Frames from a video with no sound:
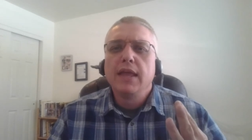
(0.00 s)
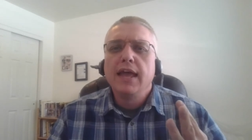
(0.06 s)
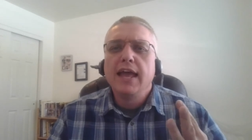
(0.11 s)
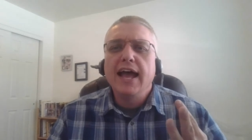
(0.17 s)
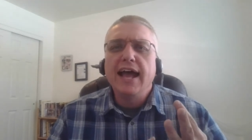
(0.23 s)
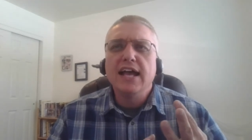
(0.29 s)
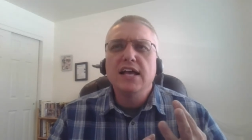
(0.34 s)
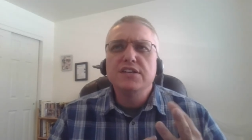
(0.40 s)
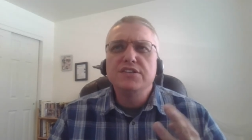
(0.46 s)

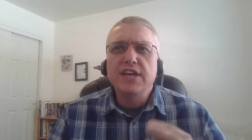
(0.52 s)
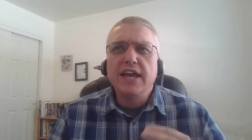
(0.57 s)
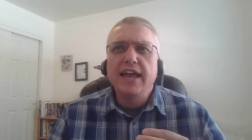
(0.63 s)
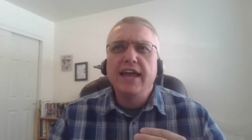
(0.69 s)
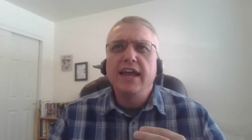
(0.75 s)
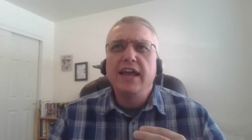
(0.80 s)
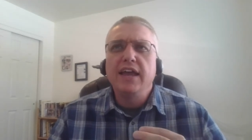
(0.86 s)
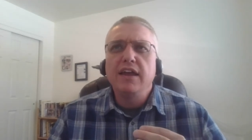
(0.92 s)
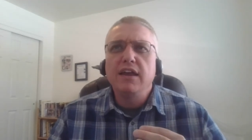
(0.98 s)
As
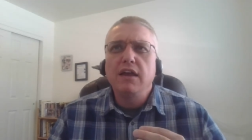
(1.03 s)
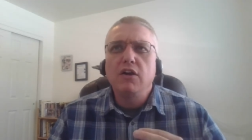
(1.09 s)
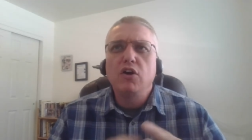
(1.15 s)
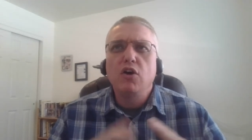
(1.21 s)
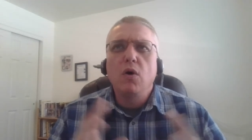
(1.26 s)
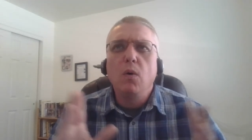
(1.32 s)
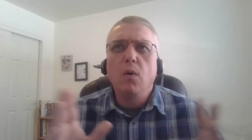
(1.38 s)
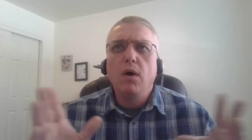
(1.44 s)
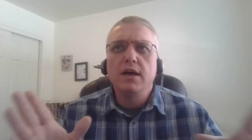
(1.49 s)
a
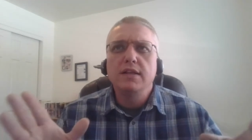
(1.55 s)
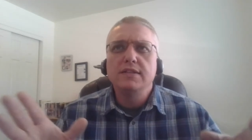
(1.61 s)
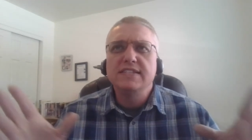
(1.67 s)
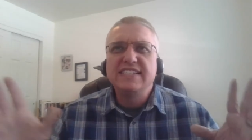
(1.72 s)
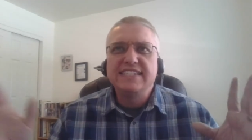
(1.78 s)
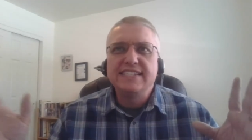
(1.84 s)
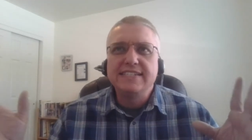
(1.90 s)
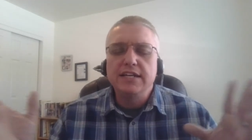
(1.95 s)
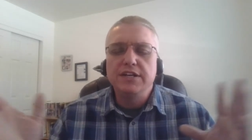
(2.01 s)
go on
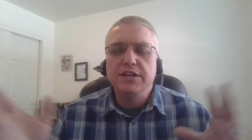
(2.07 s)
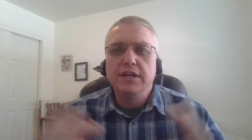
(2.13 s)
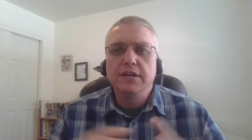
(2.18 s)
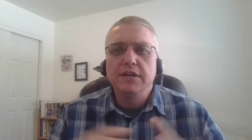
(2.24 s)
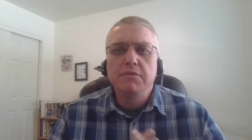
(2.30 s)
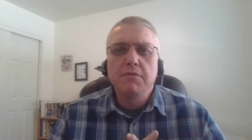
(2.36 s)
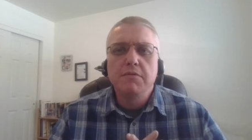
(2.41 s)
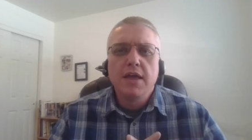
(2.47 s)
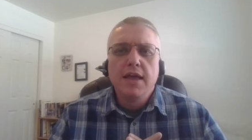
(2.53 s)

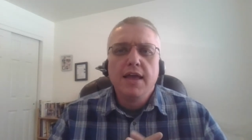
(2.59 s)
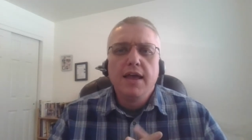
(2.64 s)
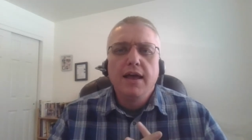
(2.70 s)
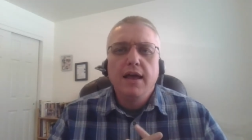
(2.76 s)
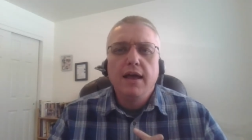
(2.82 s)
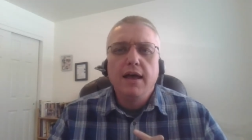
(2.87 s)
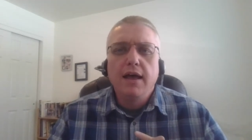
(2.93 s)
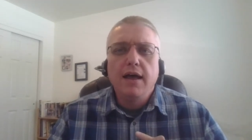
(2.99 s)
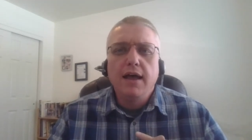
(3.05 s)
sinning
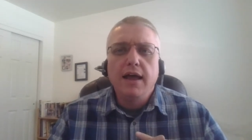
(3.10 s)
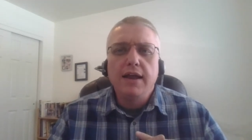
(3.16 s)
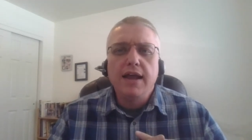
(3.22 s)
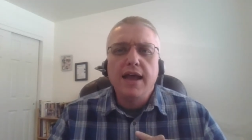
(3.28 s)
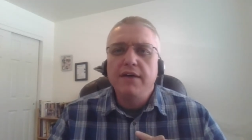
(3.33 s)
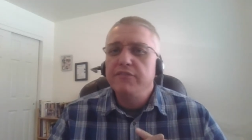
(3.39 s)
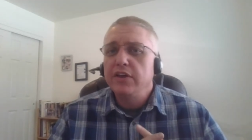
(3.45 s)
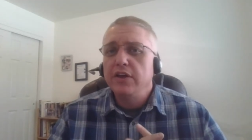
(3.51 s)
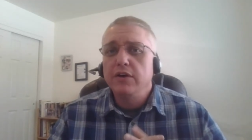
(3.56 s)
uh, and
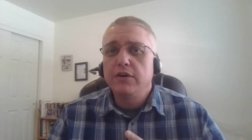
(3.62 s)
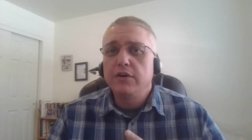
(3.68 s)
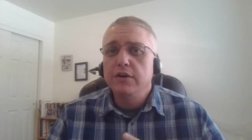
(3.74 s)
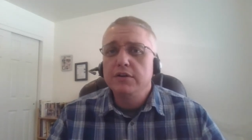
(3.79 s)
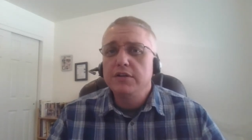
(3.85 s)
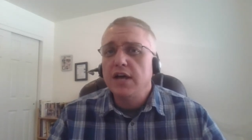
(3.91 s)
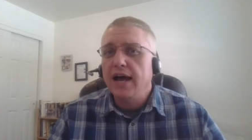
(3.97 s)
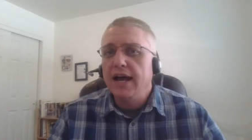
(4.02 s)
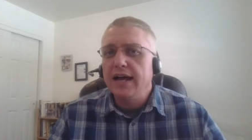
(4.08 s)
having a
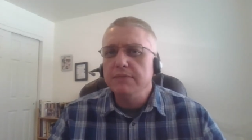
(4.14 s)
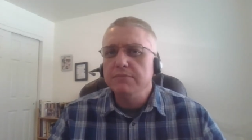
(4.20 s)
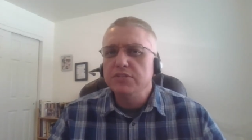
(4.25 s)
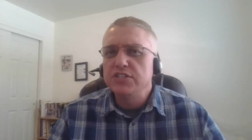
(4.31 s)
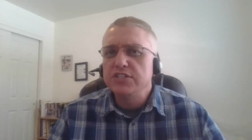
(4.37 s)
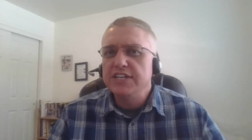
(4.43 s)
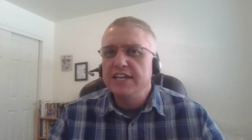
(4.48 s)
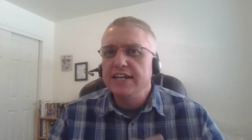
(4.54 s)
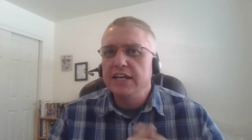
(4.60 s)
good time
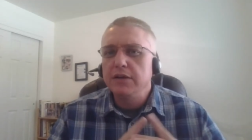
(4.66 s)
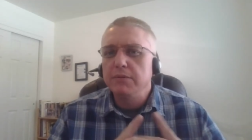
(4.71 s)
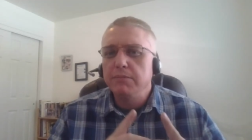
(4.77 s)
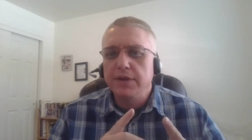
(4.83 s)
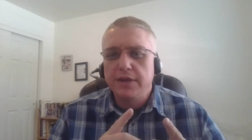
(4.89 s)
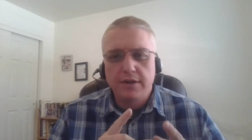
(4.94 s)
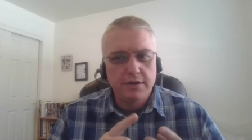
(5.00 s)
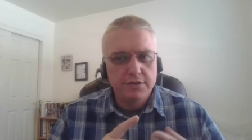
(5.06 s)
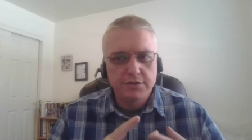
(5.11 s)
sinning
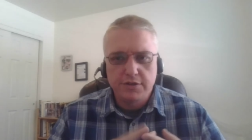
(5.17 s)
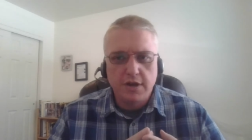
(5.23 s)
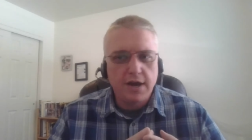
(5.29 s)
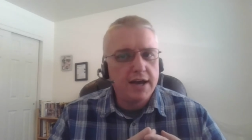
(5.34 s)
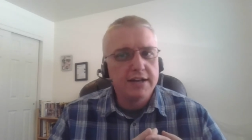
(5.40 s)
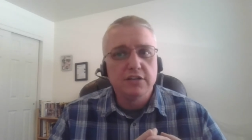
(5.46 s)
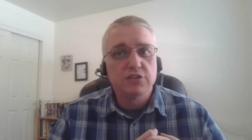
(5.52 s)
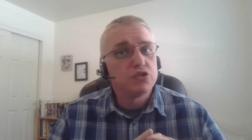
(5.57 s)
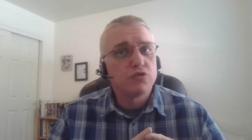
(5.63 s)
because
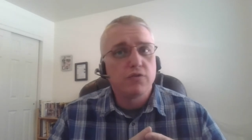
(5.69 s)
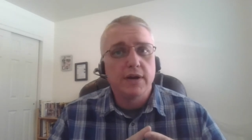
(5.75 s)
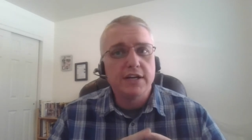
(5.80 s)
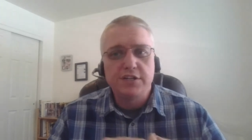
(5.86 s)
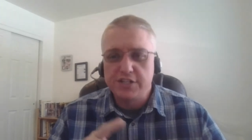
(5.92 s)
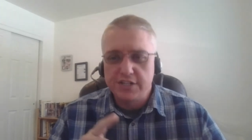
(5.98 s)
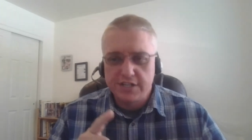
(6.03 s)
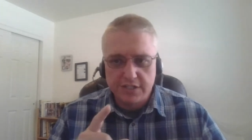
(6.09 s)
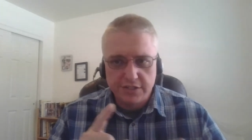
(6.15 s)
God is
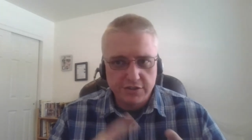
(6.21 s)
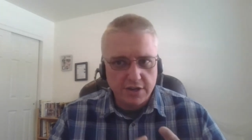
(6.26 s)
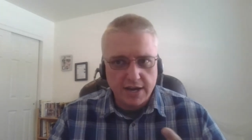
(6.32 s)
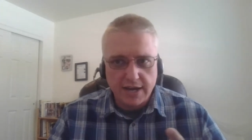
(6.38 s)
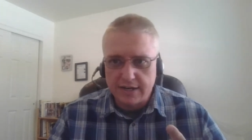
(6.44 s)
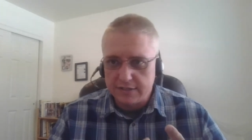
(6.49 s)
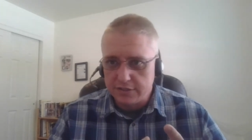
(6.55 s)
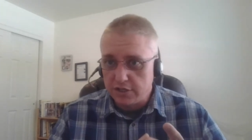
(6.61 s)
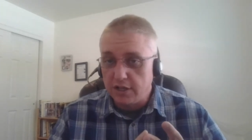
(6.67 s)
gracious,
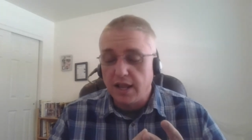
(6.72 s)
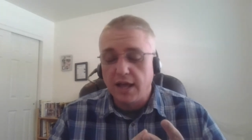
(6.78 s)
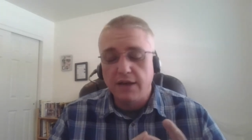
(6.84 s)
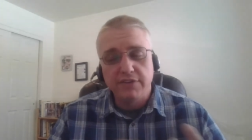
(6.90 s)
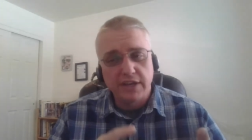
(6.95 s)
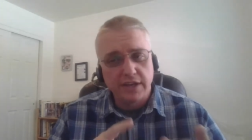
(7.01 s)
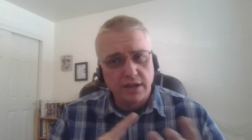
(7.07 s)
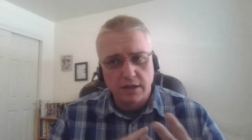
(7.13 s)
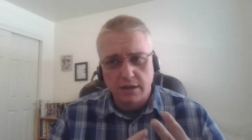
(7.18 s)
God is
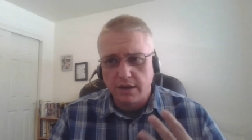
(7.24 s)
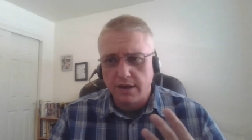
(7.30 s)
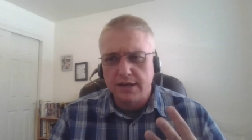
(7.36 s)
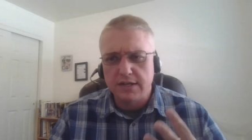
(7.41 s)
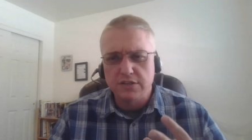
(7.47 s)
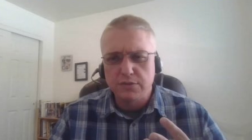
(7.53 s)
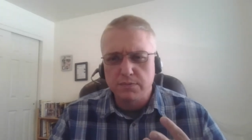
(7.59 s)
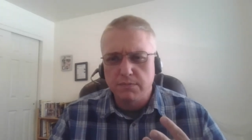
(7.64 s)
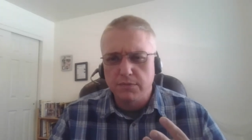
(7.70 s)
loving, and
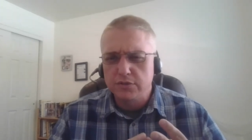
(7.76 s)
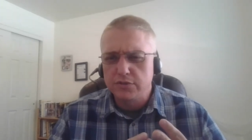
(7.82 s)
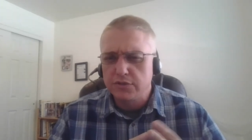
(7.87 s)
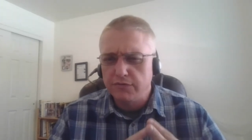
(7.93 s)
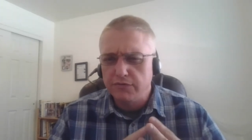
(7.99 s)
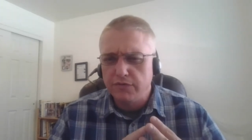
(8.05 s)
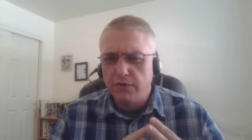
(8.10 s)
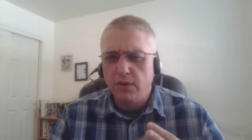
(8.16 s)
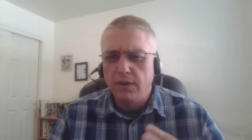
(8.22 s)
God is
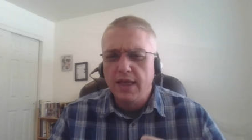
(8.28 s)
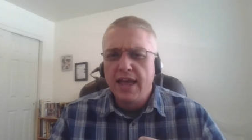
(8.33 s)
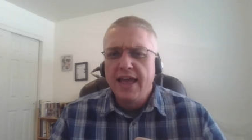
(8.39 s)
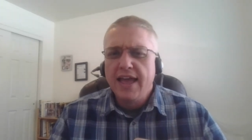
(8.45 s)
merciful?